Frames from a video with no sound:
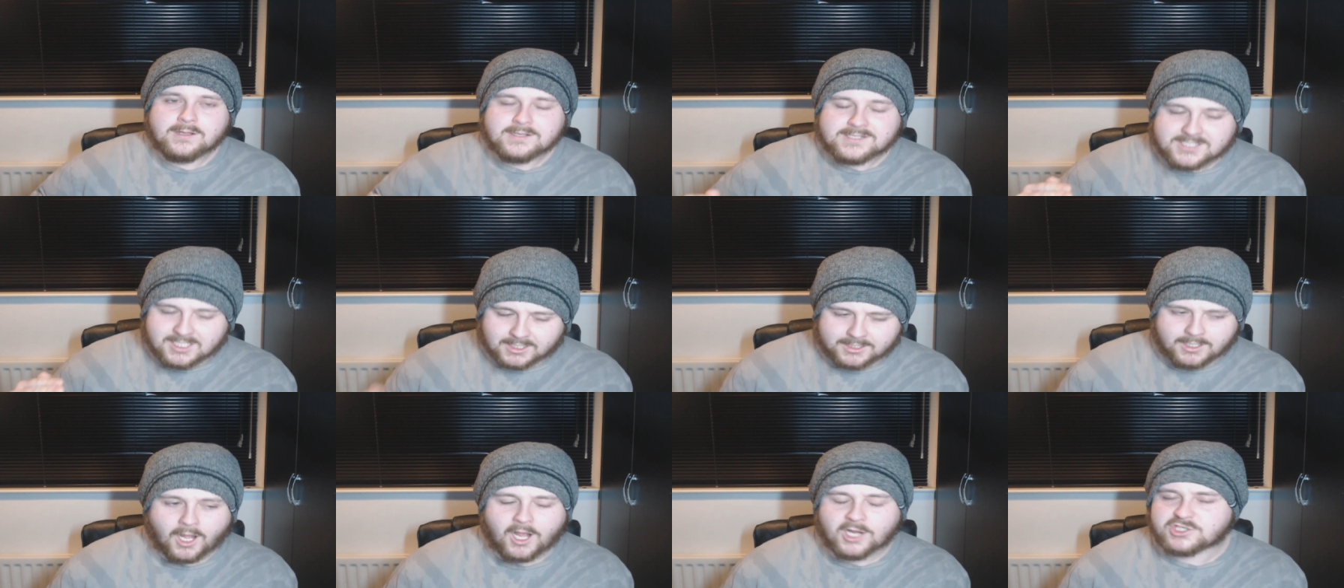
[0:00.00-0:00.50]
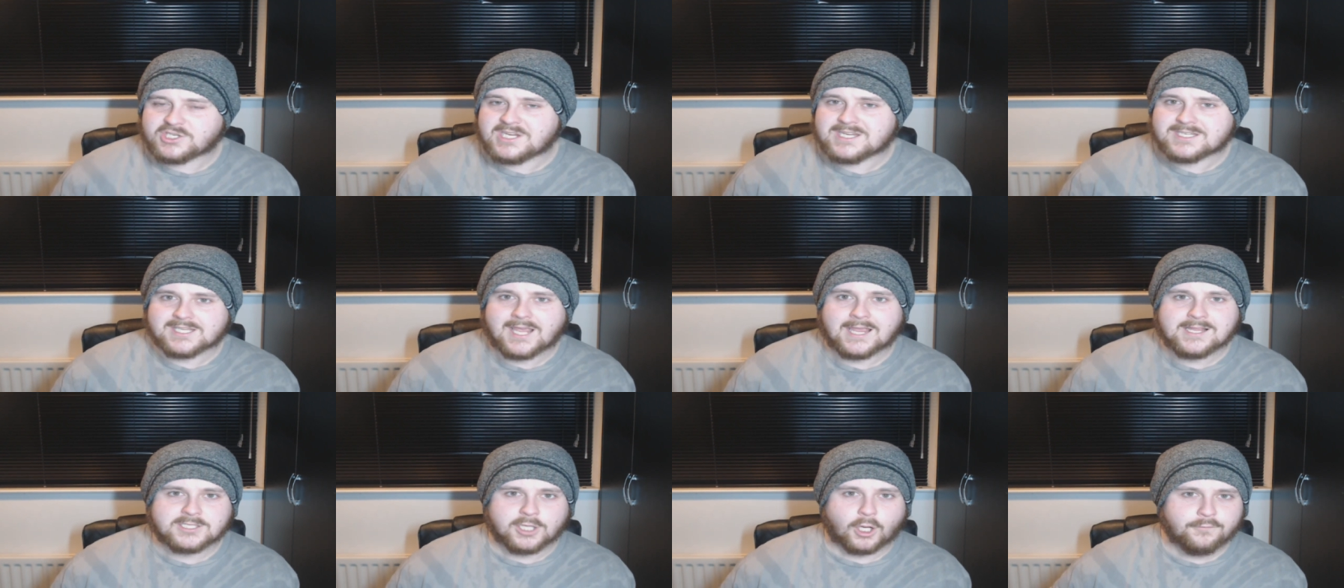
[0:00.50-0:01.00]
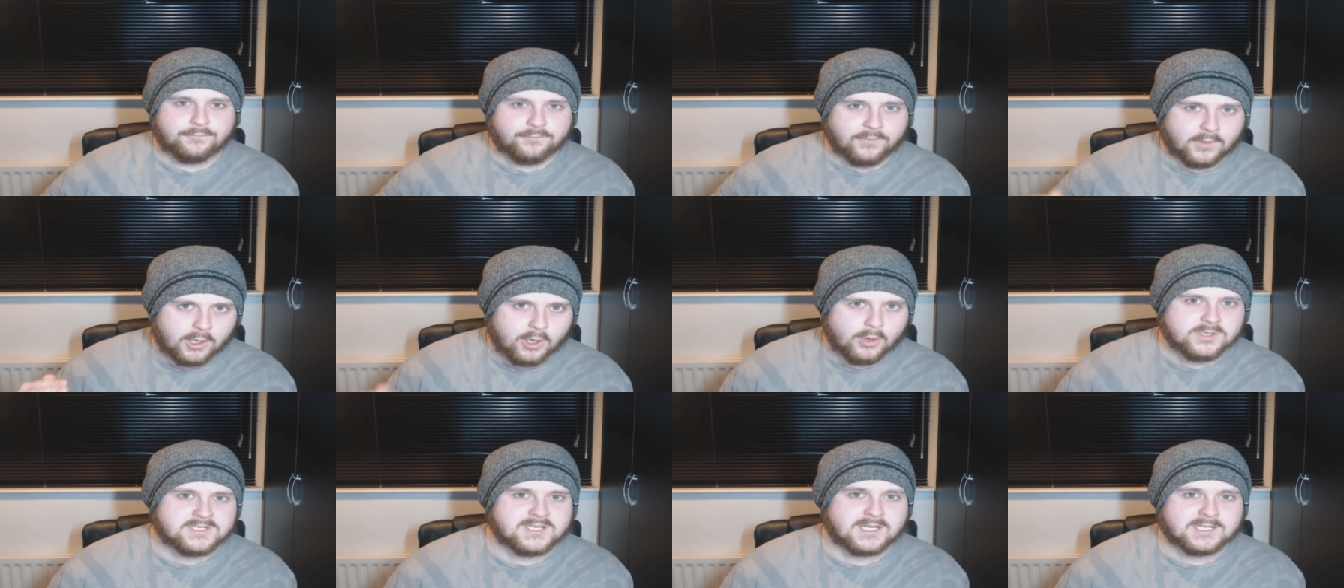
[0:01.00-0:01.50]
Takashi Sato for
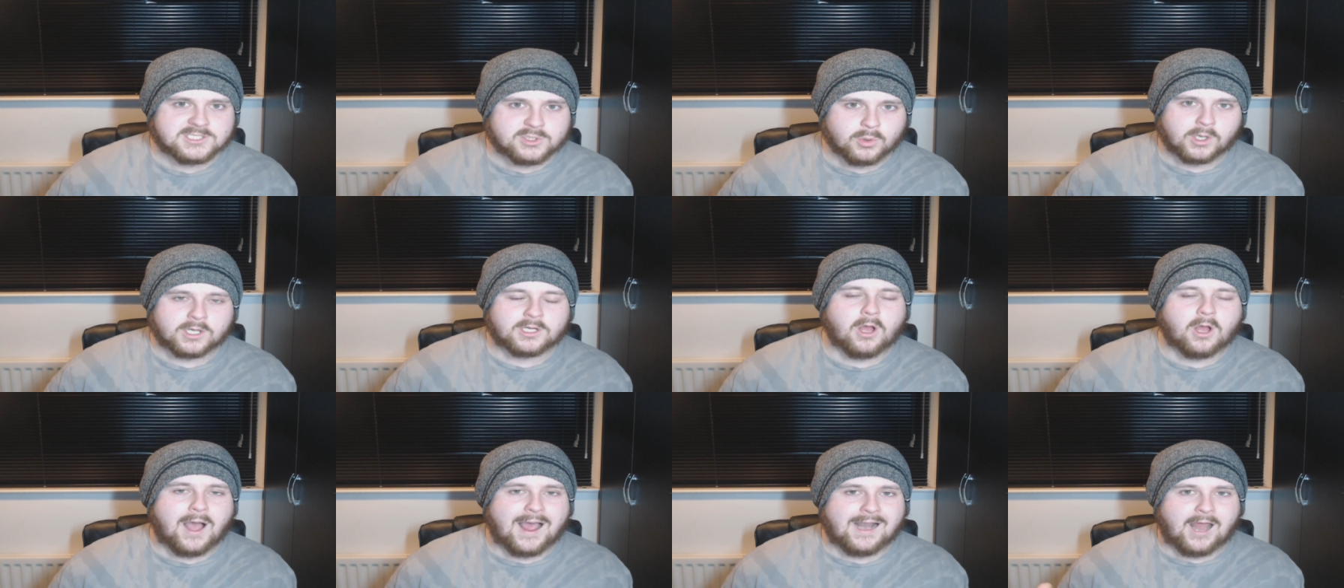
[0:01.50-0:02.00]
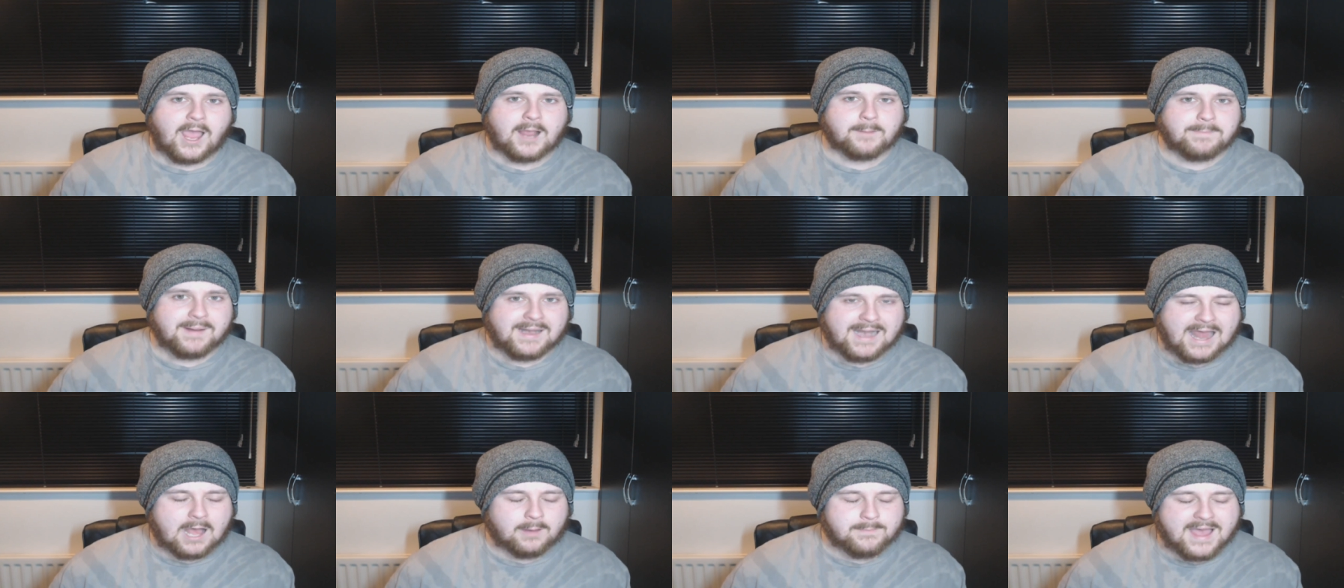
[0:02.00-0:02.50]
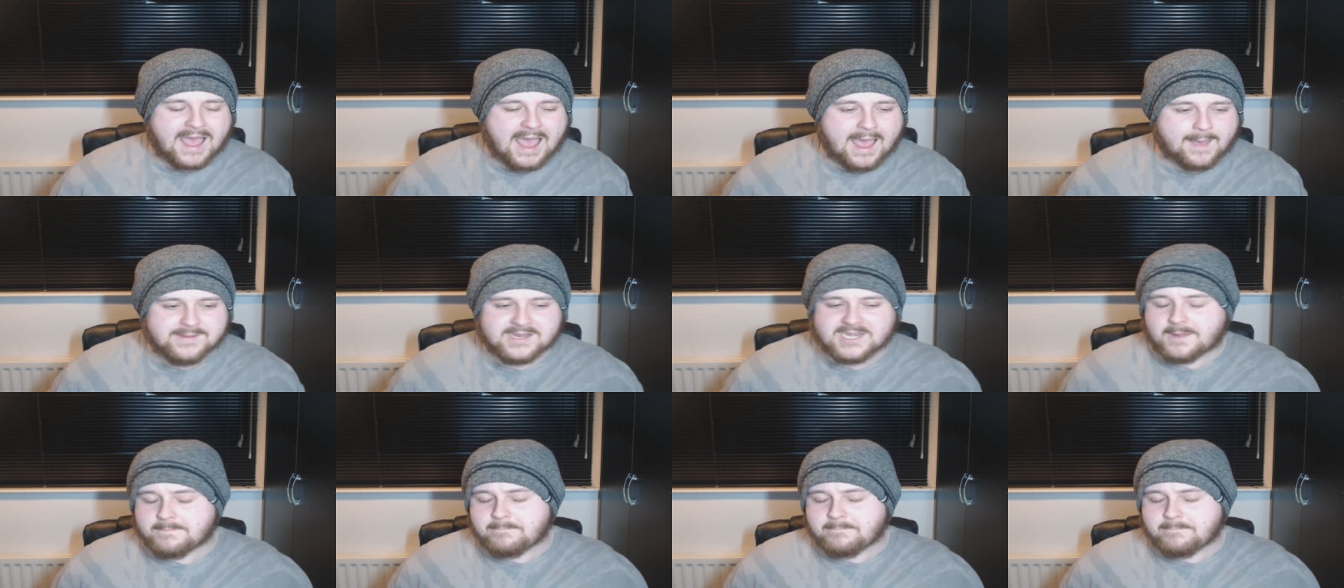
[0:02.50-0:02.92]
losing to a guy like Belal Muhammad.